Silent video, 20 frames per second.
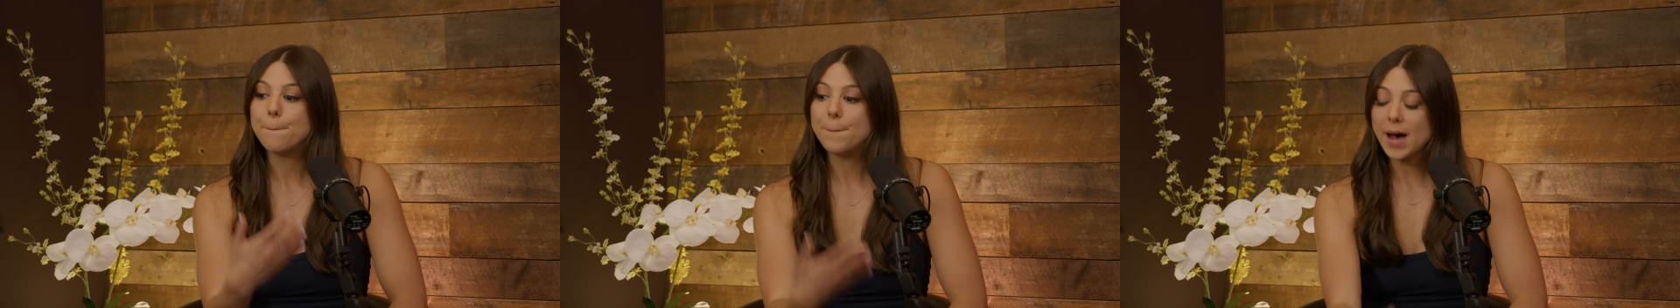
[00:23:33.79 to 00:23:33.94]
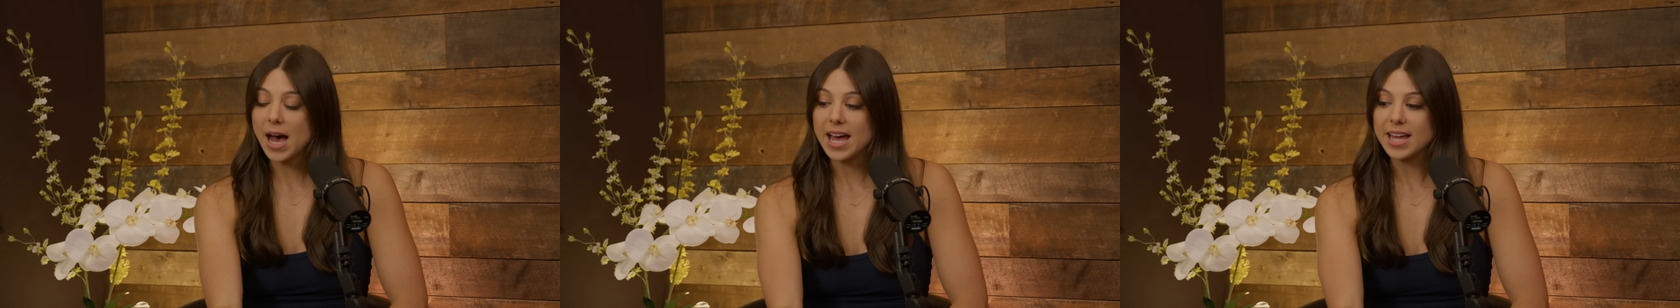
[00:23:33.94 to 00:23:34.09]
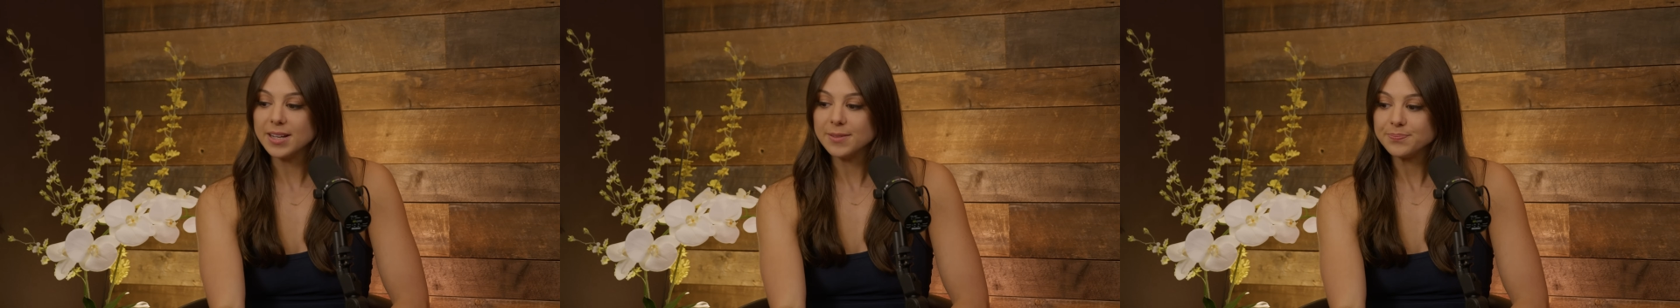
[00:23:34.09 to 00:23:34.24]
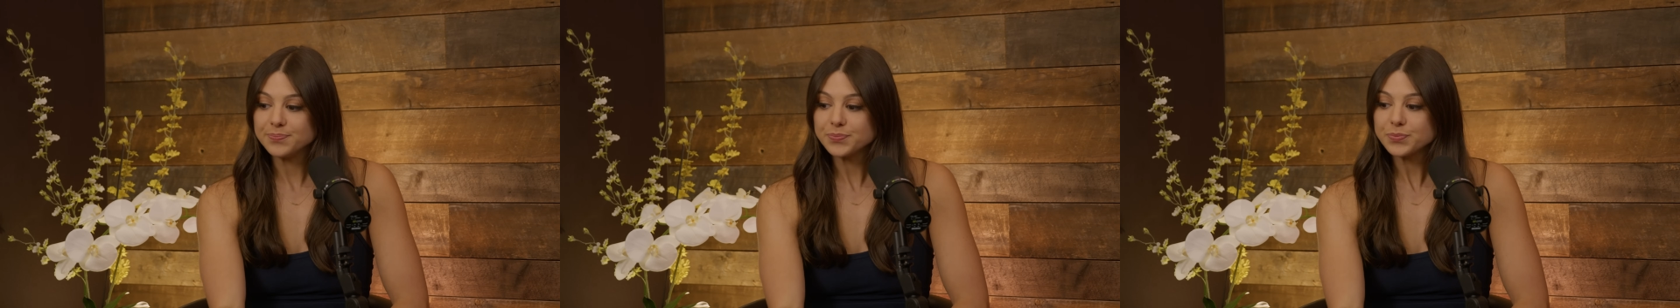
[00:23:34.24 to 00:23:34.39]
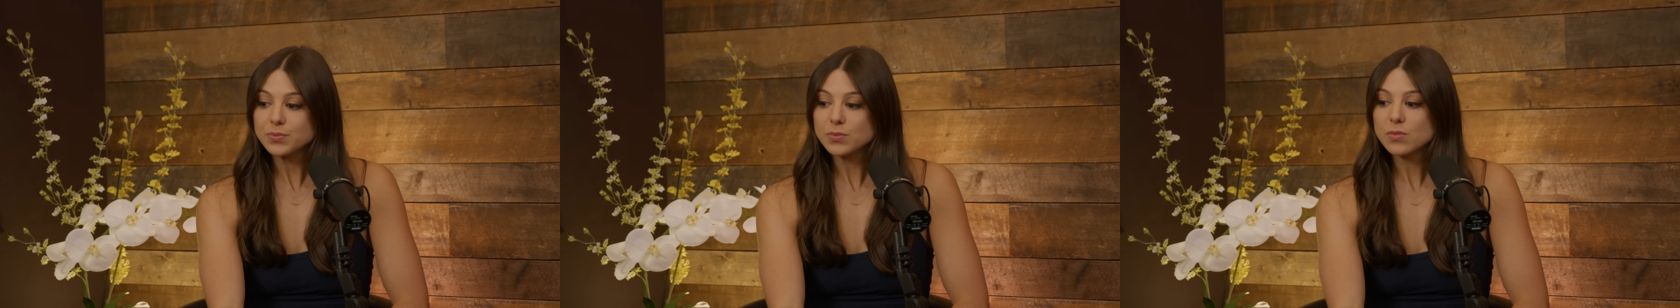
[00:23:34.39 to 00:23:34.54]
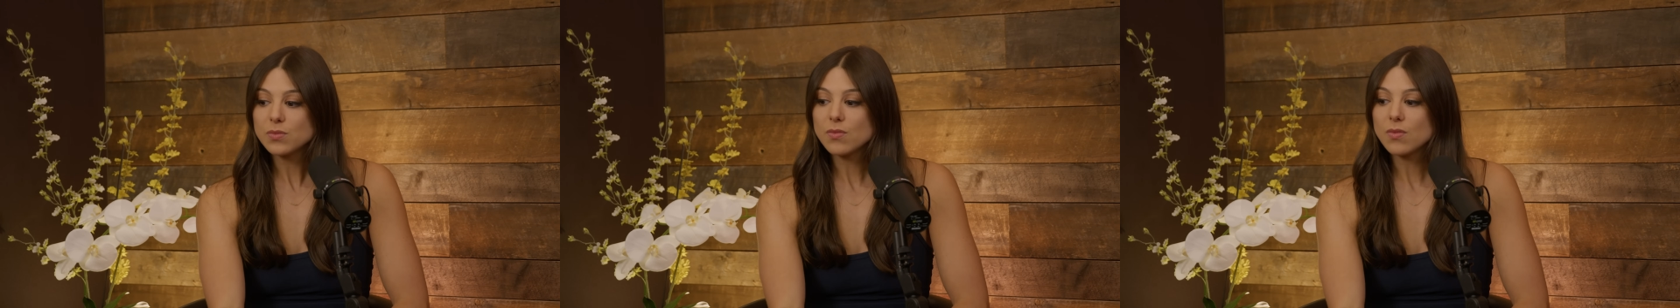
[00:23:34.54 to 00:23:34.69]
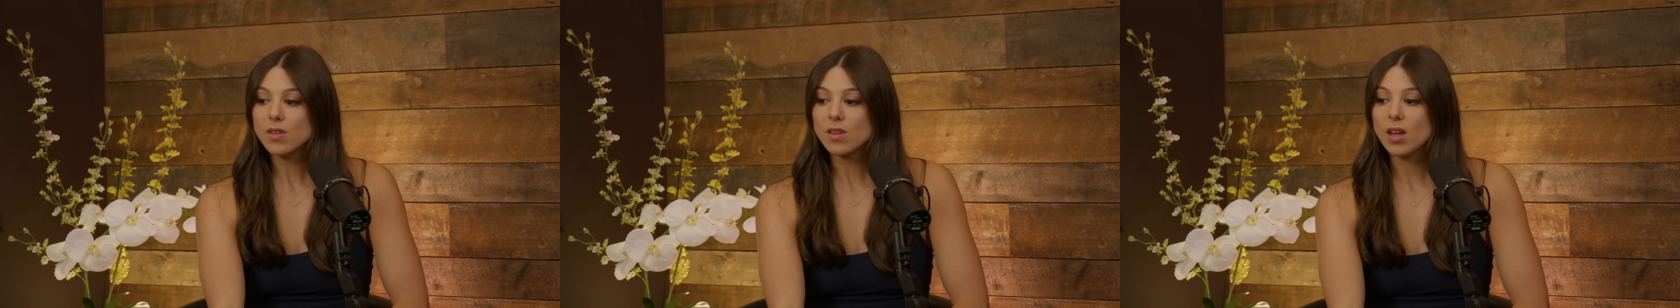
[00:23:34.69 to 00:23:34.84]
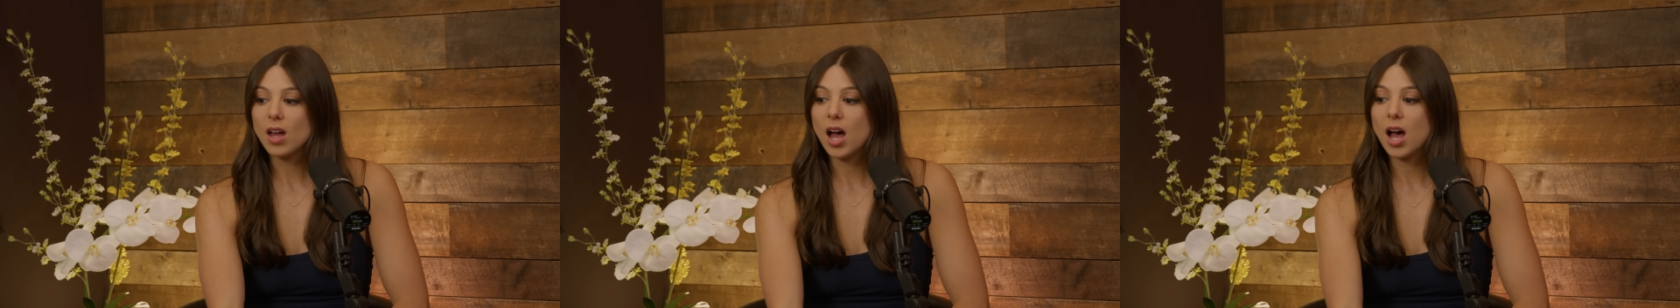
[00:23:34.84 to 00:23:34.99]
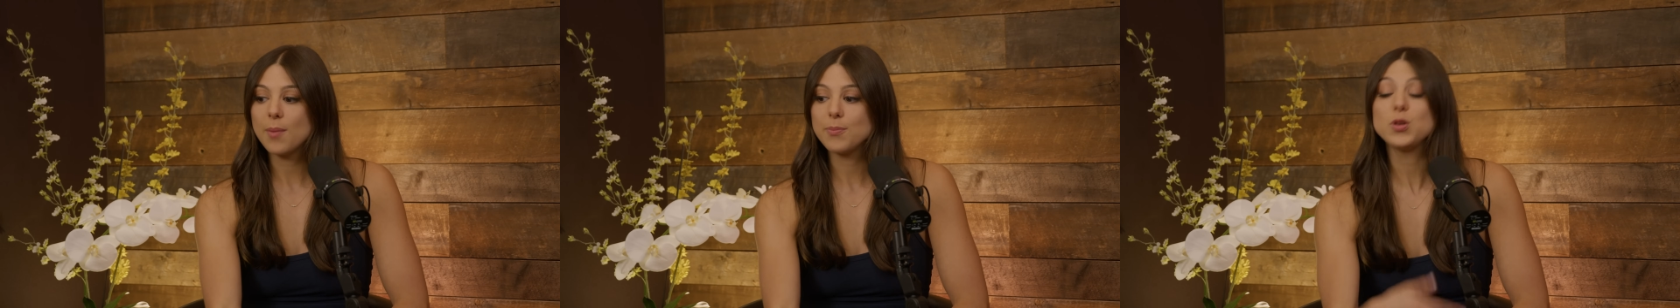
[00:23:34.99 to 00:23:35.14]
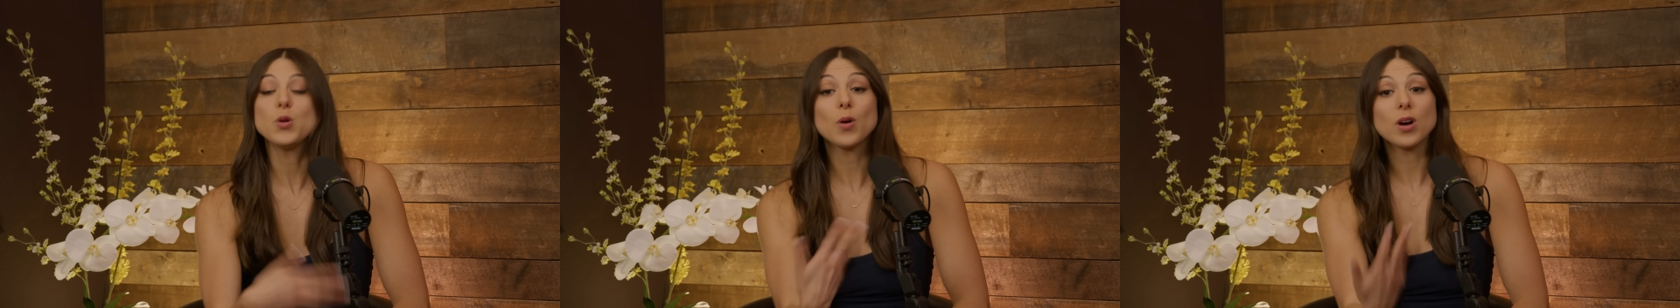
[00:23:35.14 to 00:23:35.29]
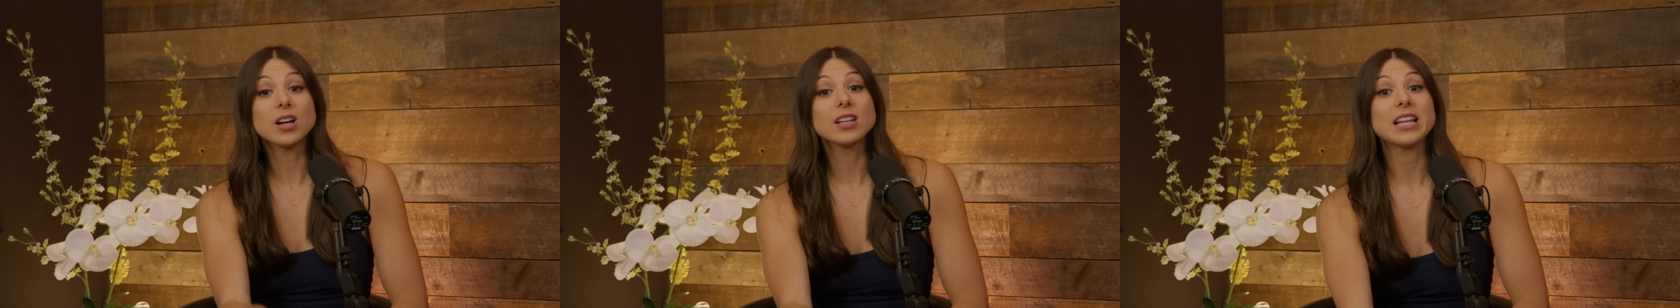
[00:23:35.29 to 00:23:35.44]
But you